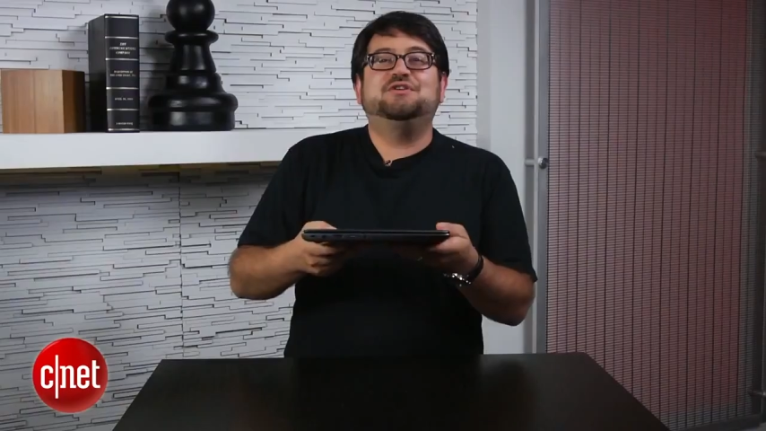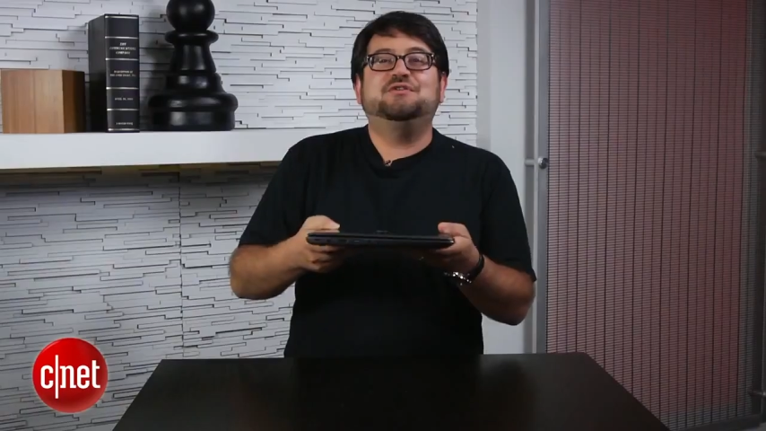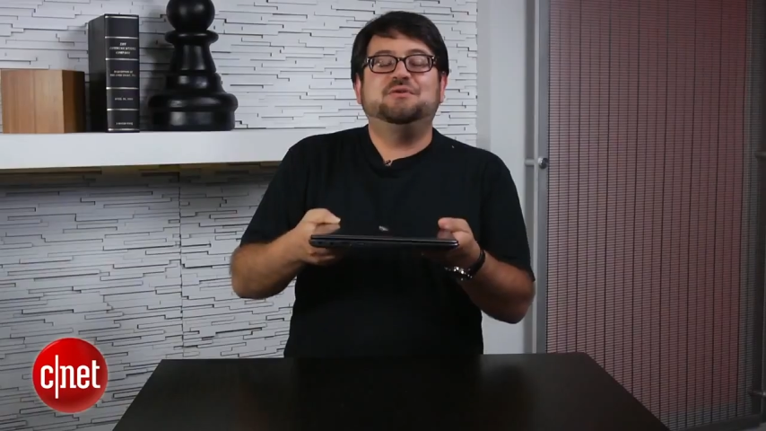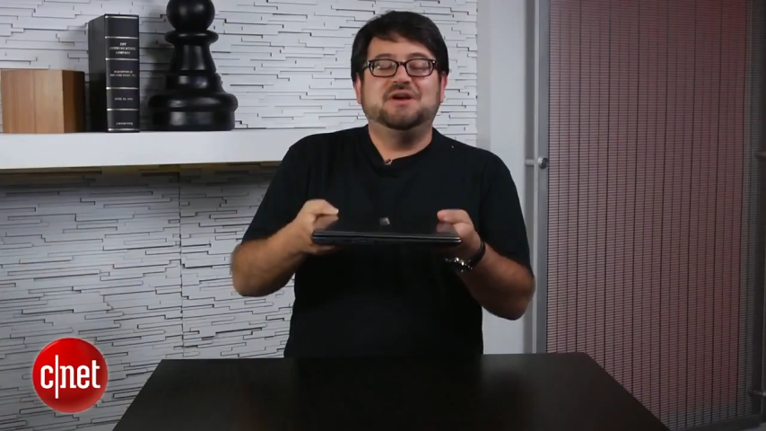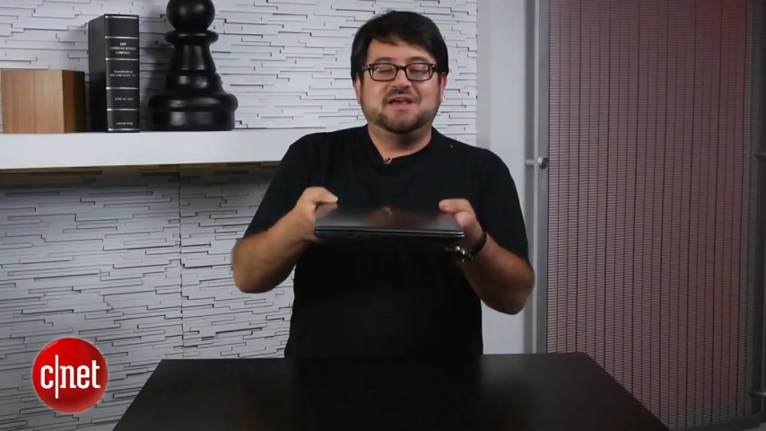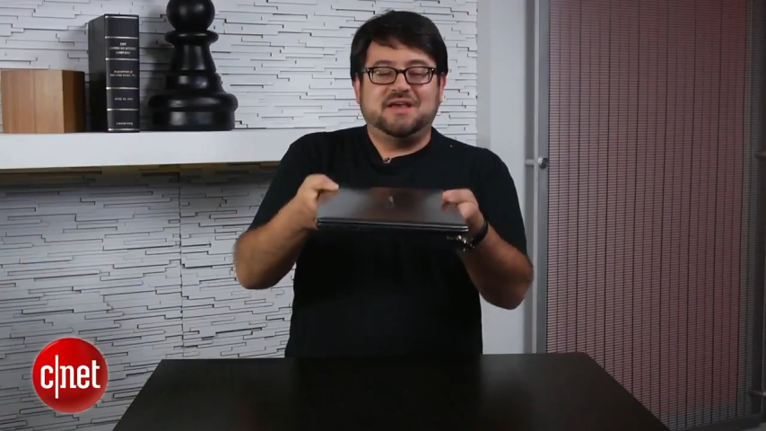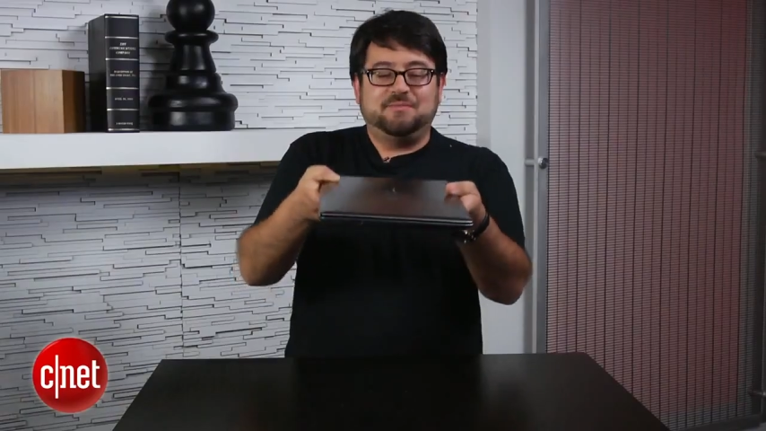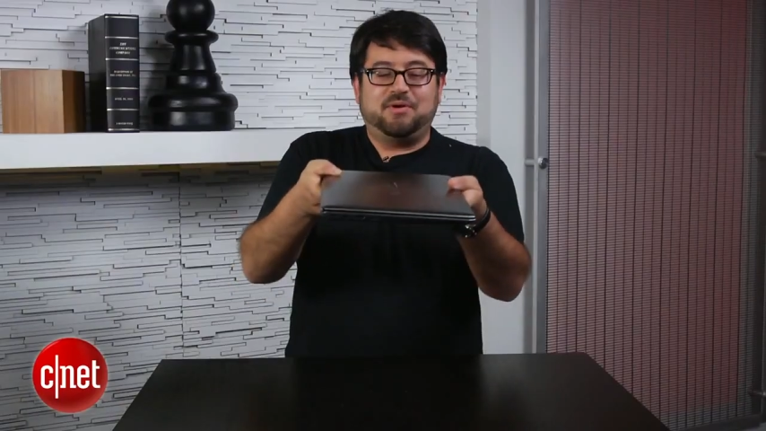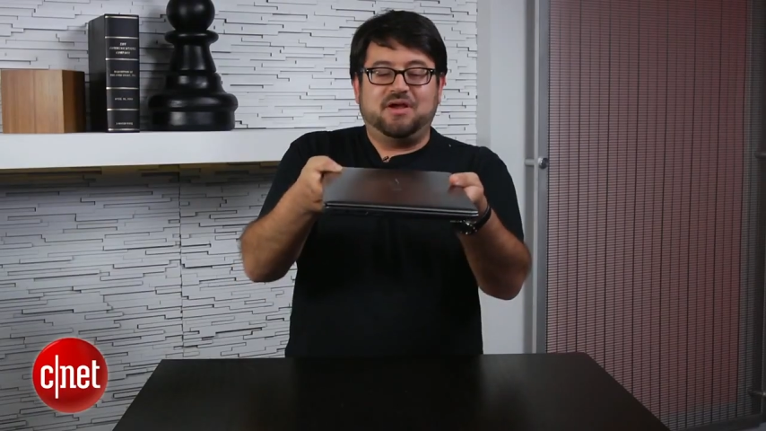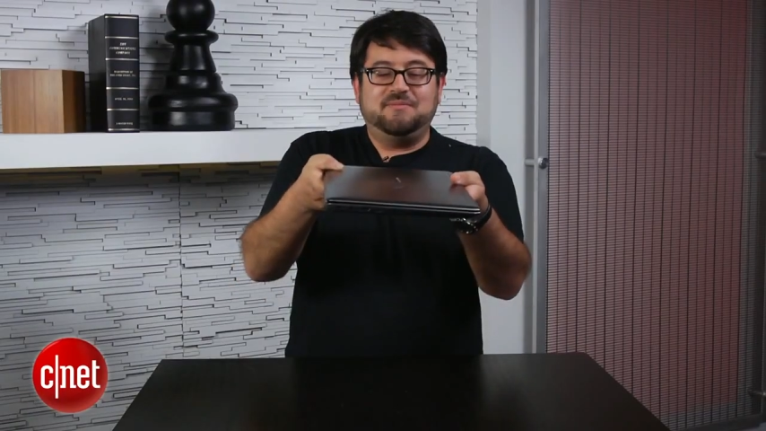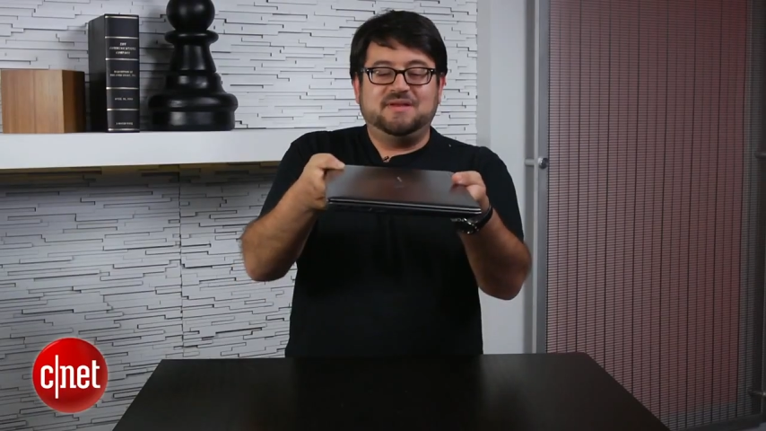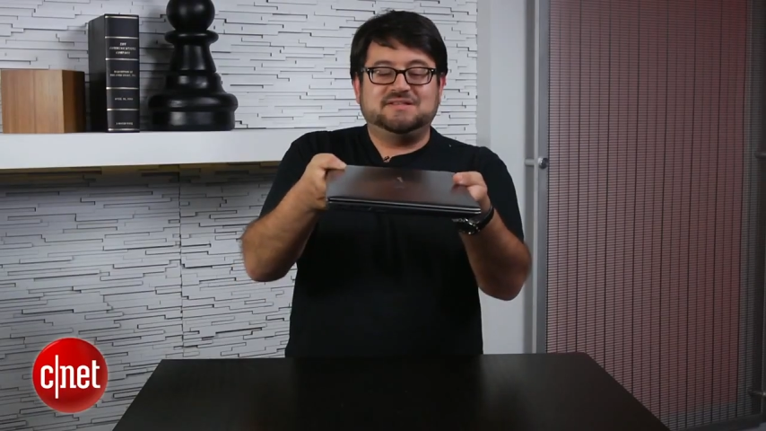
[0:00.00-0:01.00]
you, it
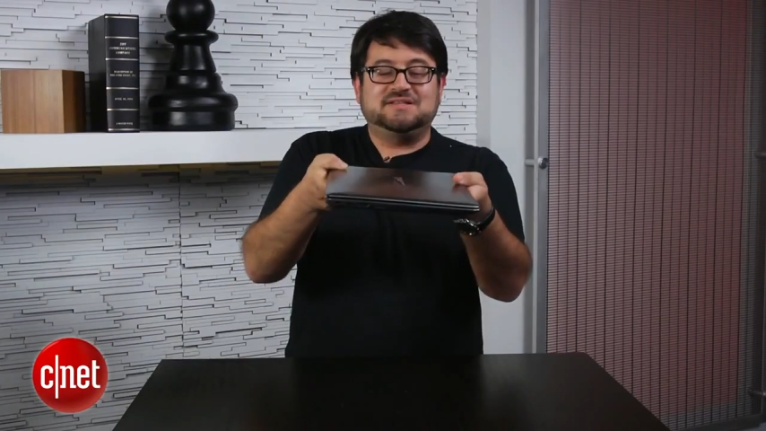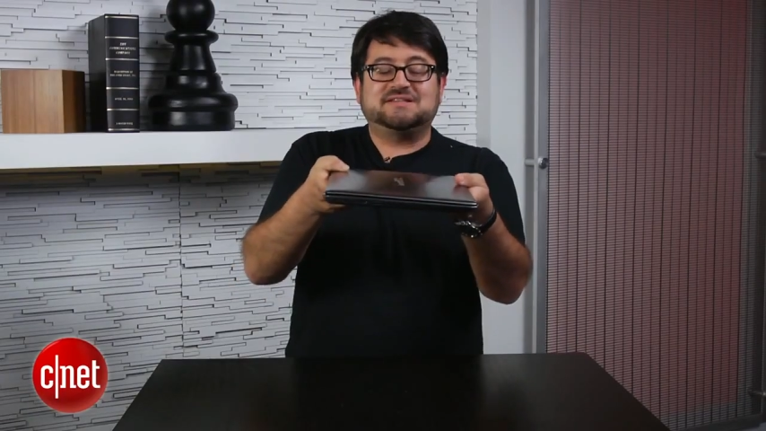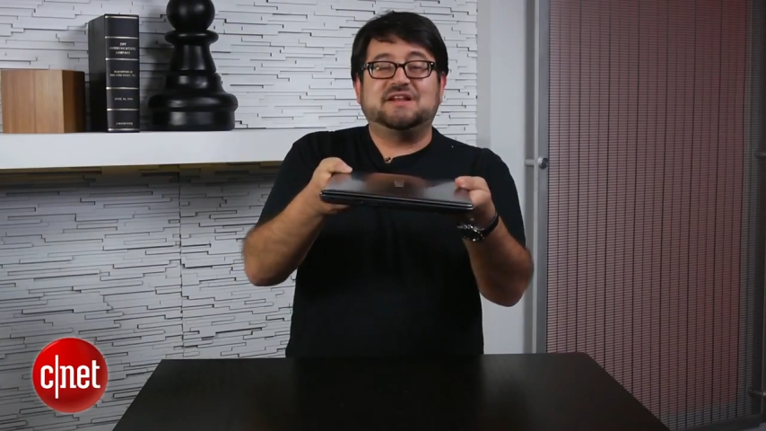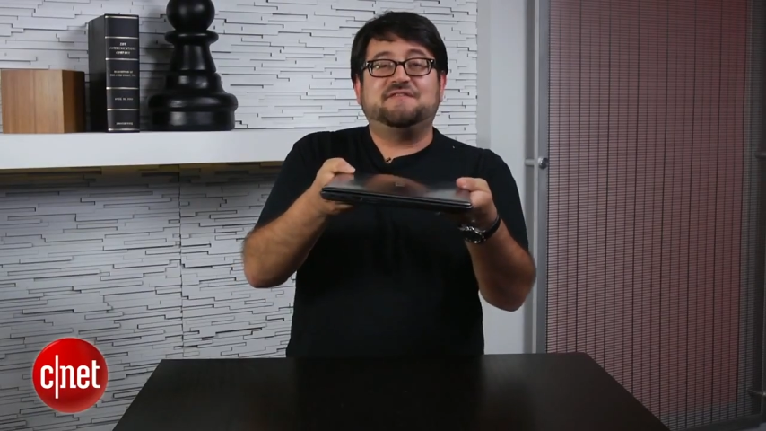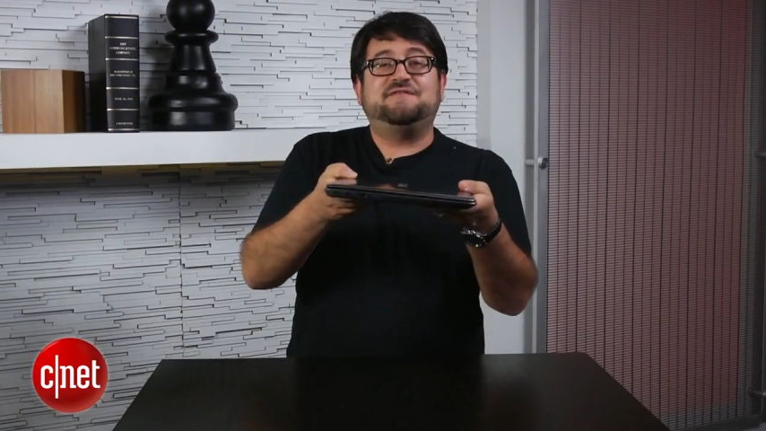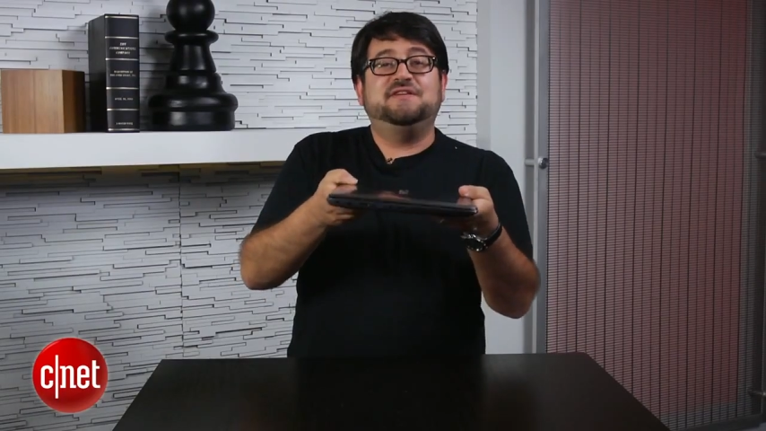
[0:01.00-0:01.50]
probably means it's going to